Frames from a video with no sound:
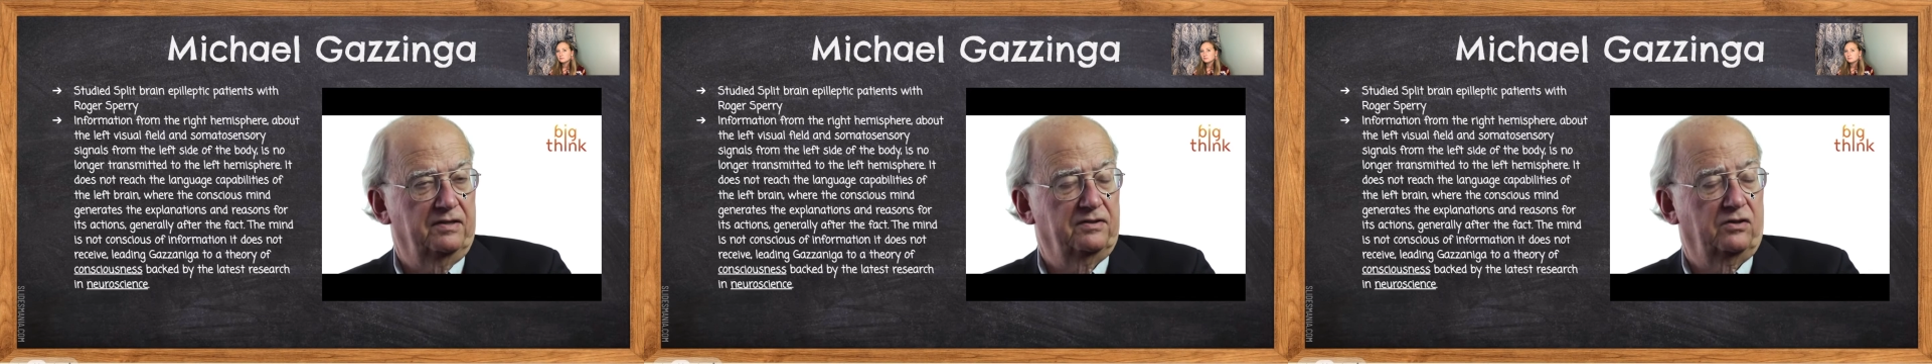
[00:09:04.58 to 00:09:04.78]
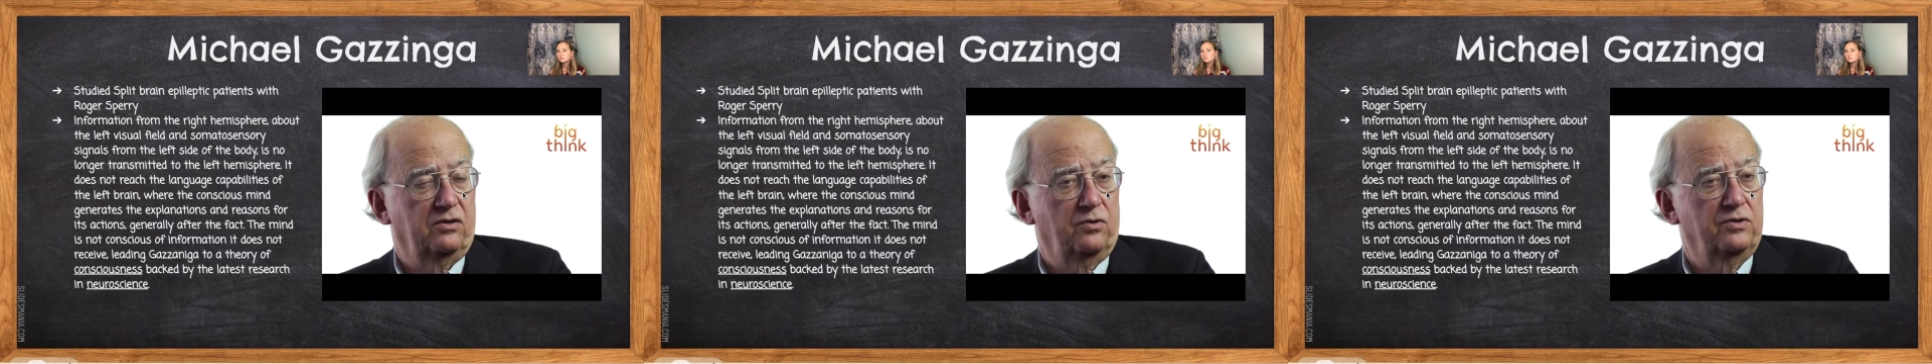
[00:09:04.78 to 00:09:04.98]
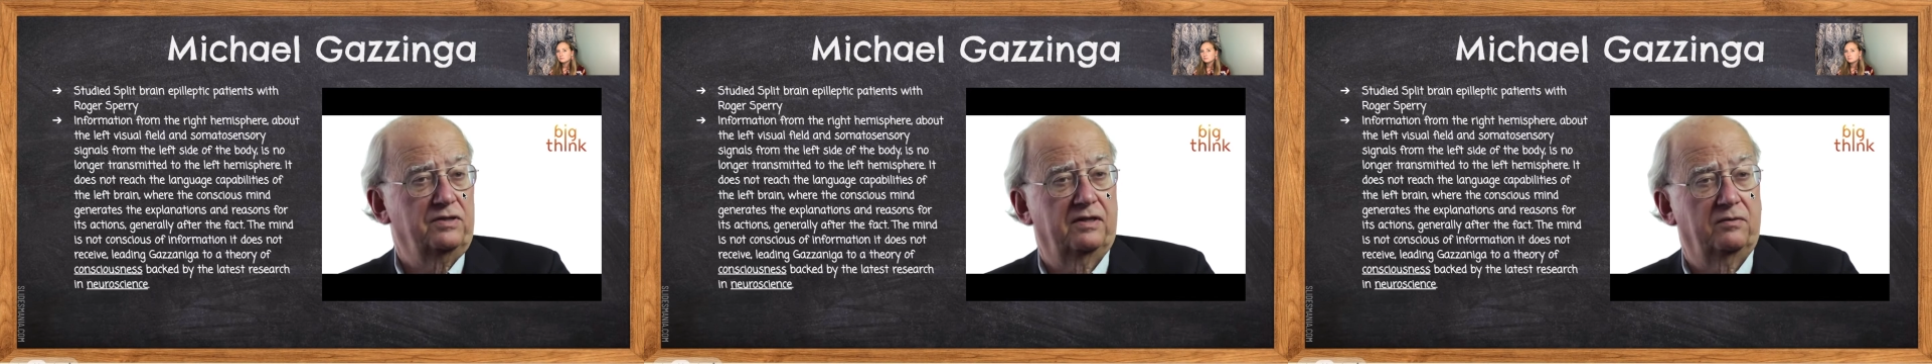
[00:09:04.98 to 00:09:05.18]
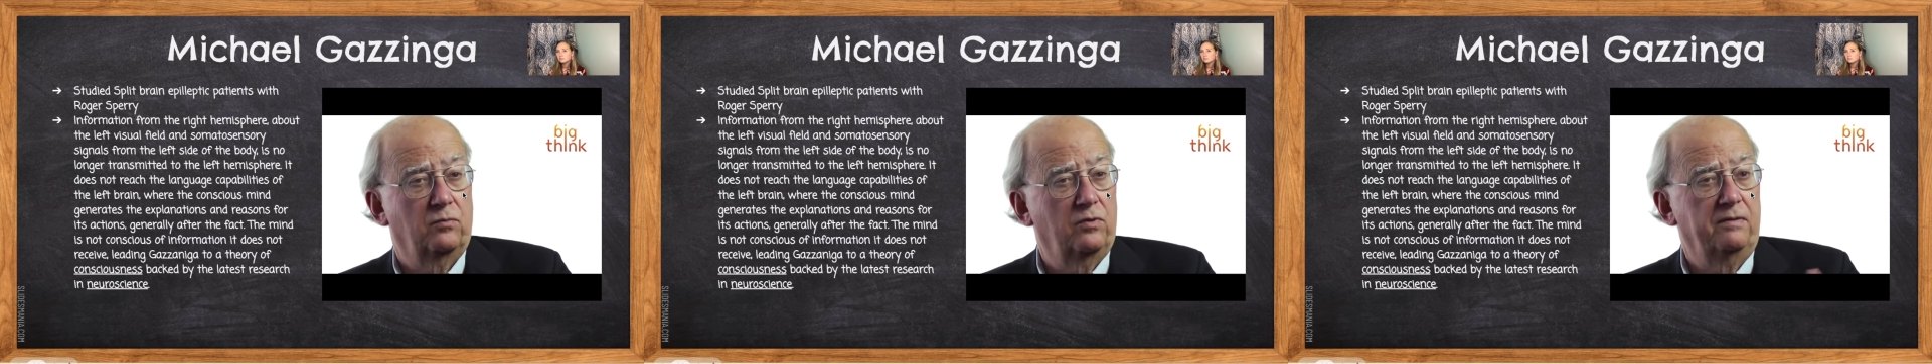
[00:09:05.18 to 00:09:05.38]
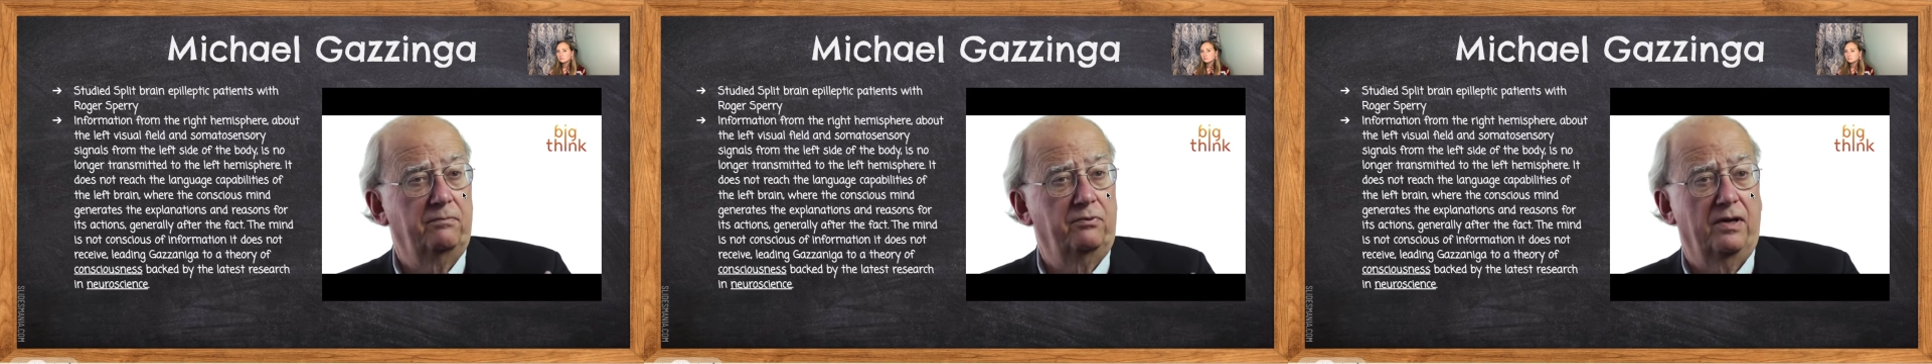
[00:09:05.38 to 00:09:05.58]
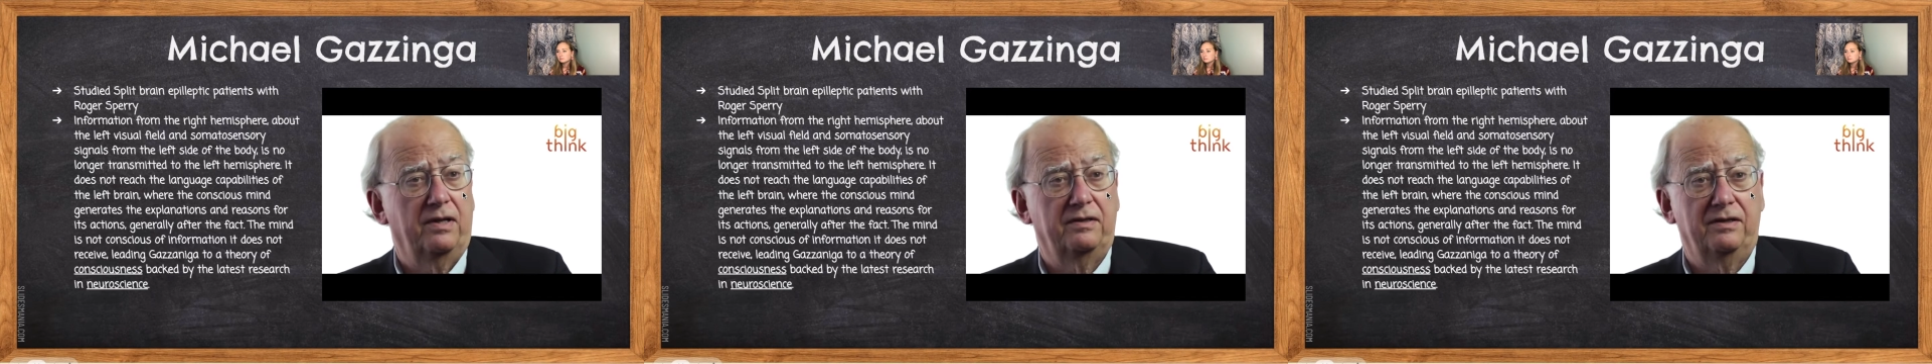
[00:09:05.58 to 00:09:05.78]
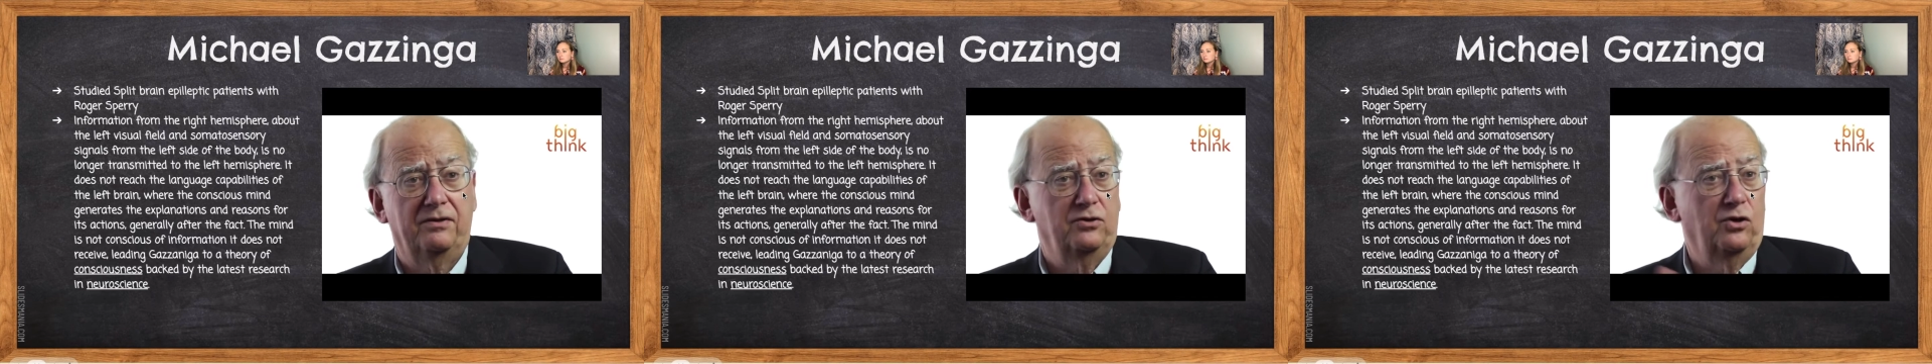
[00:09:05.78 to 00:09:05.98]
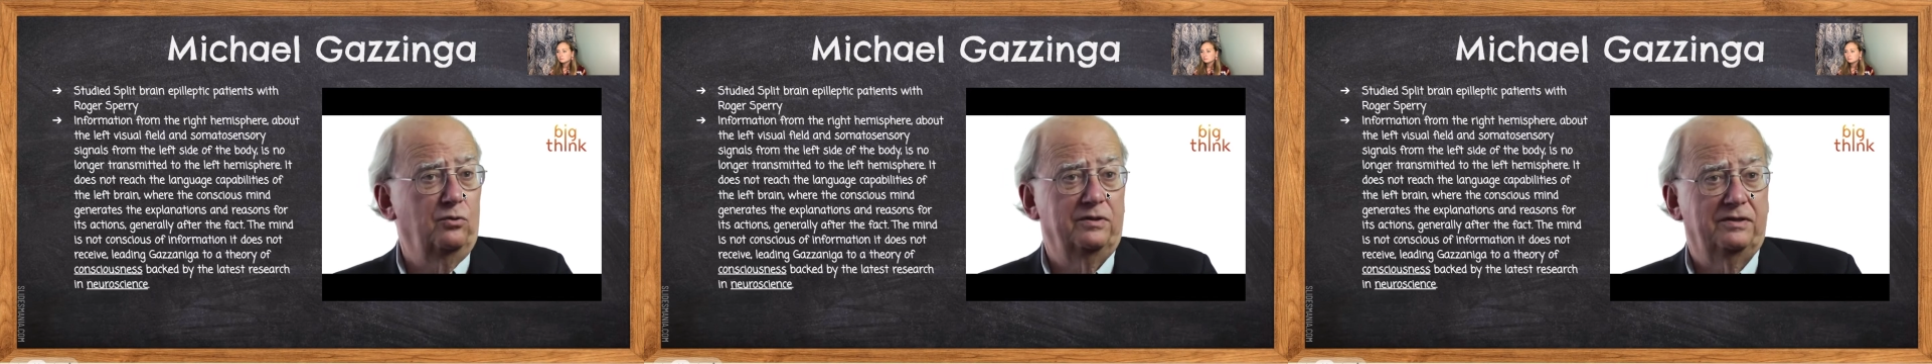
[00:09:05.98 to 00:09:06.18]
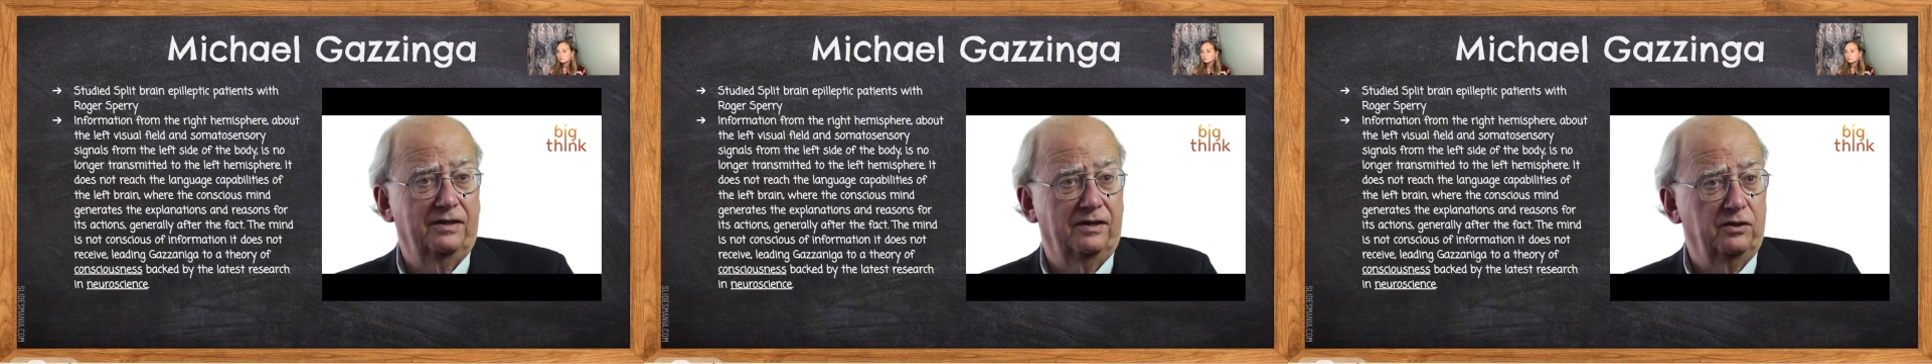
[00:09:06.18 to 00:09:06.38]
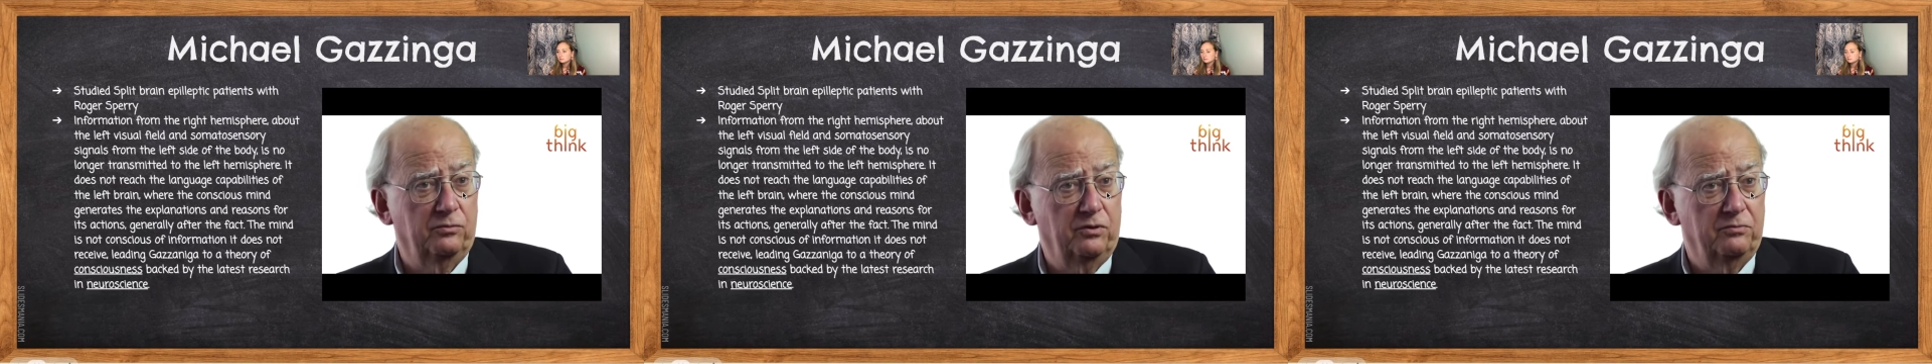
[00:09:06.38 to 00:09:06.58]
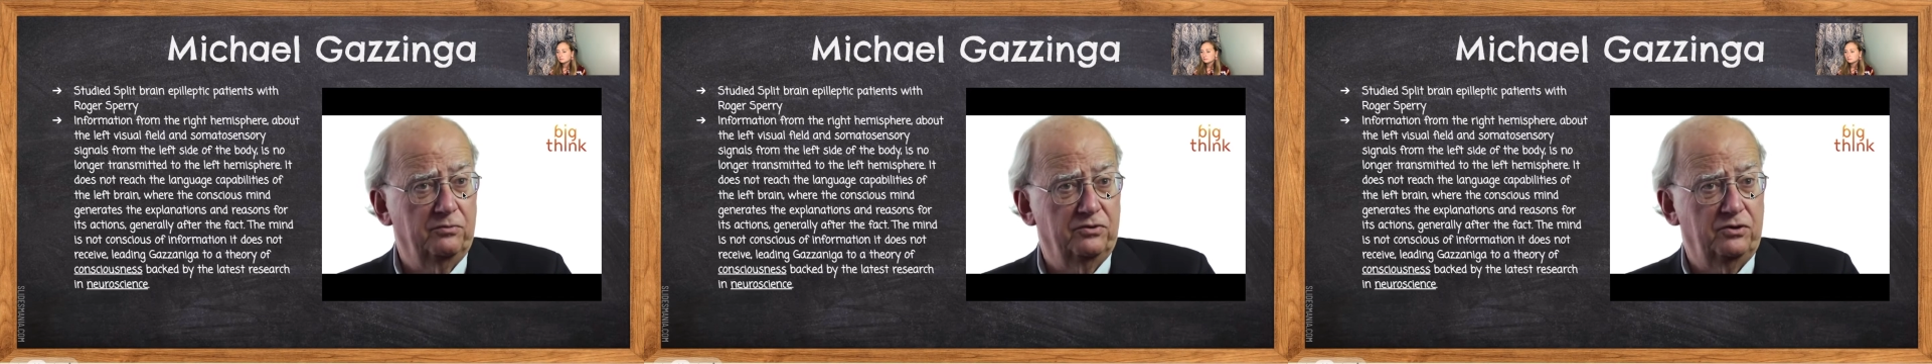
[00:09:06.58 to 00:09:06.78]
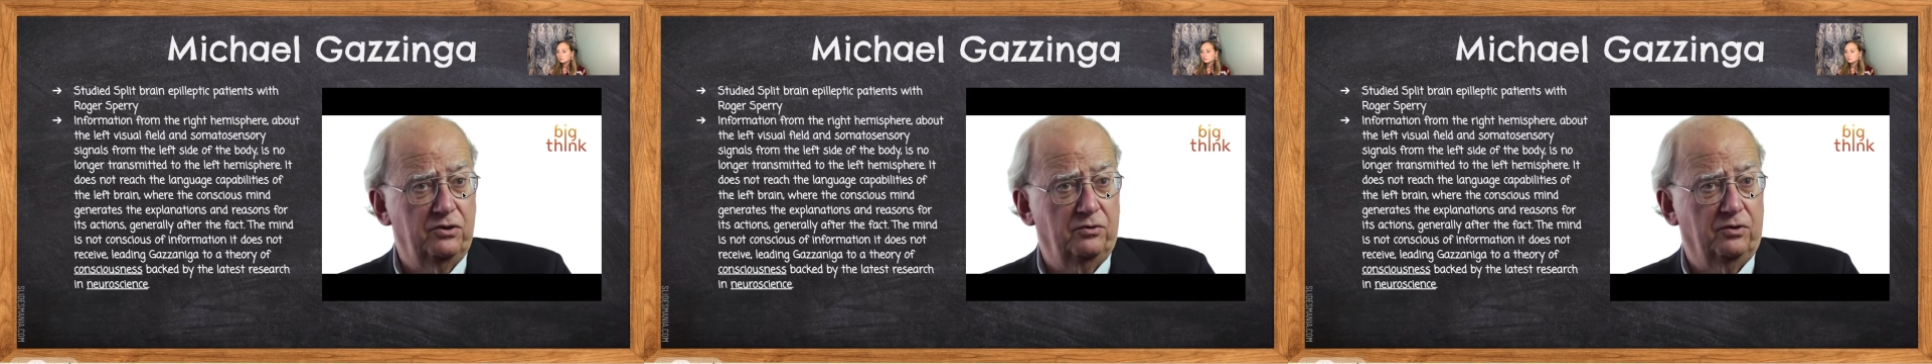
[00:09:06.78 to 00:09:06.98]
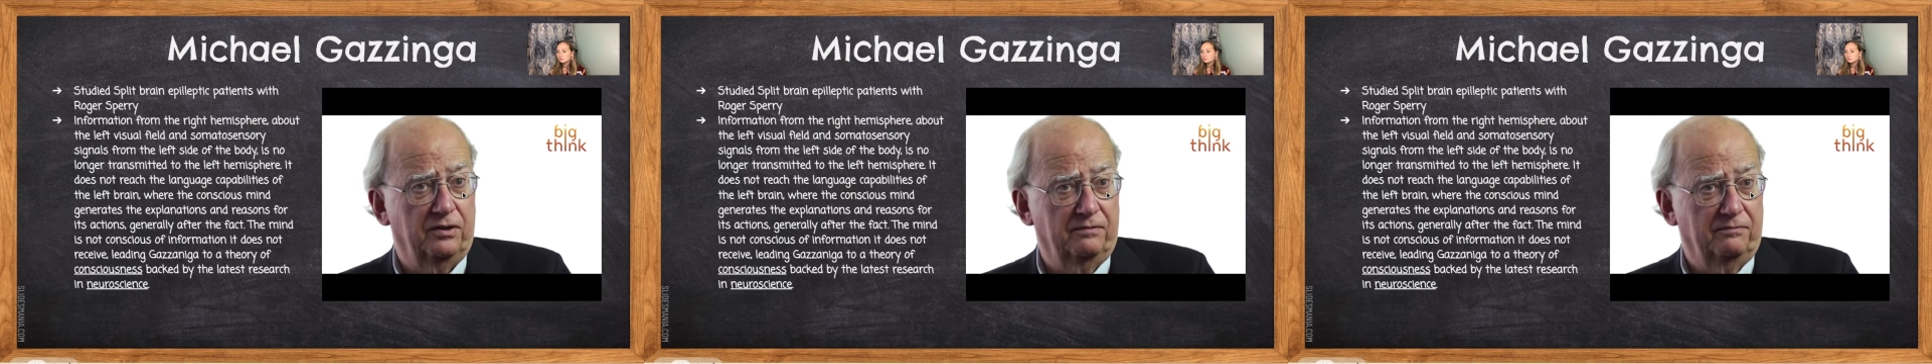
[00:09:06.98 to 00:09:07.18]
course, that one brain didn't know what the other one was doing.